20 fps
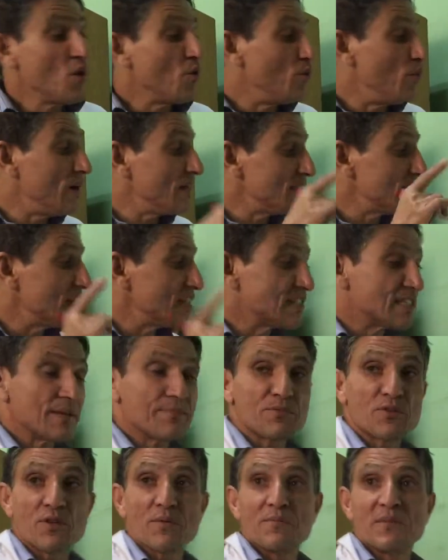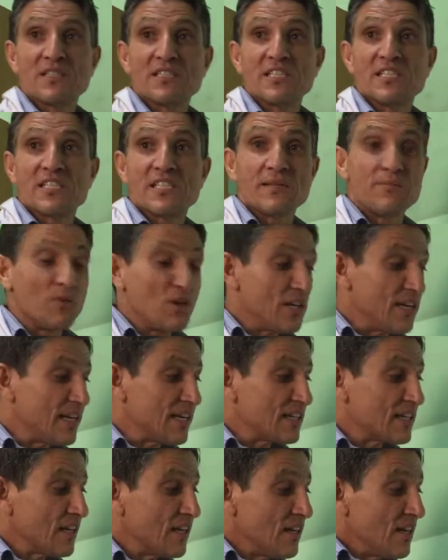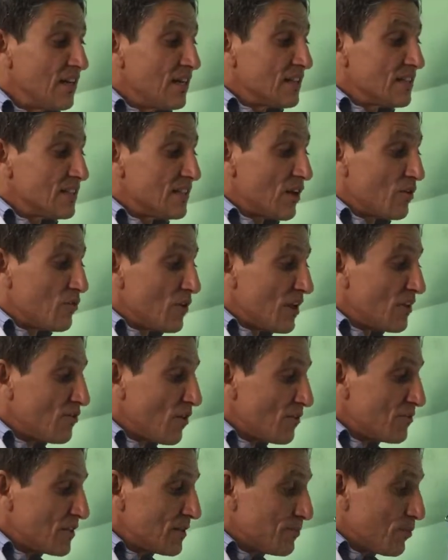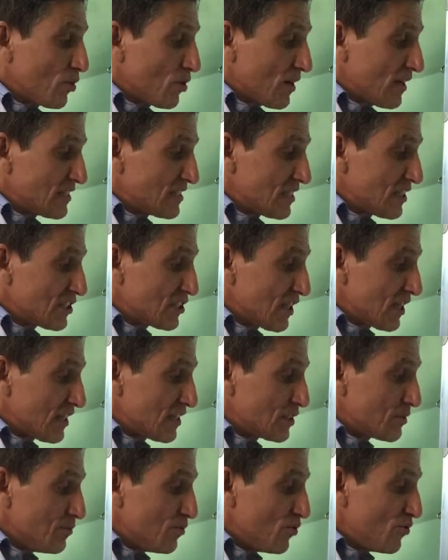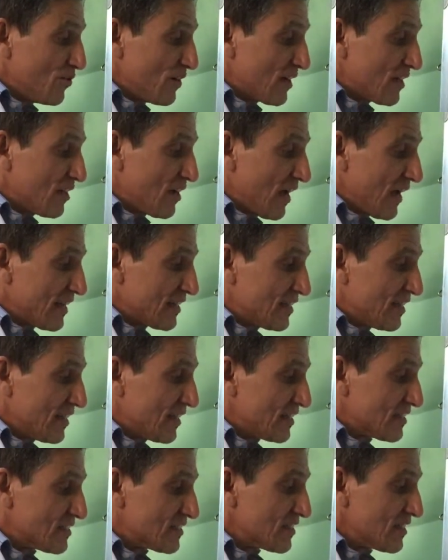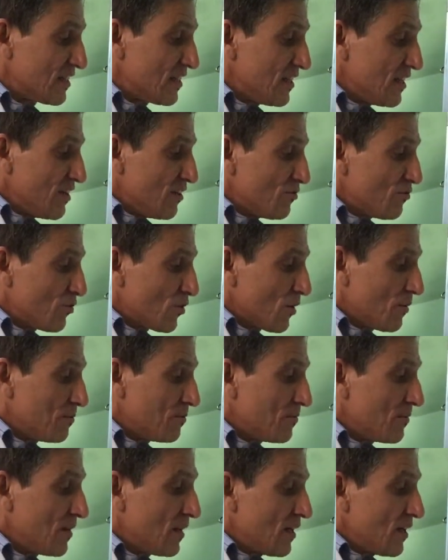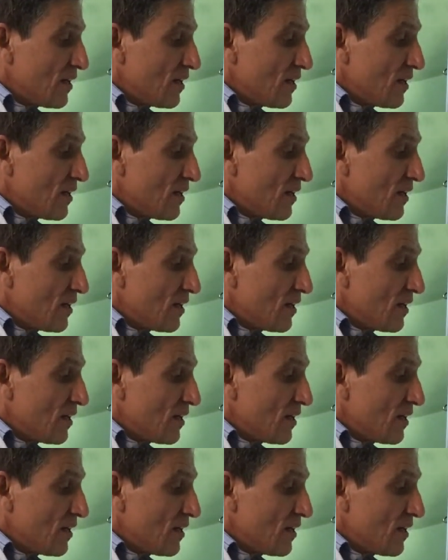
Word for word: When the septum is stimulated, the wave of depolarization is moving like this from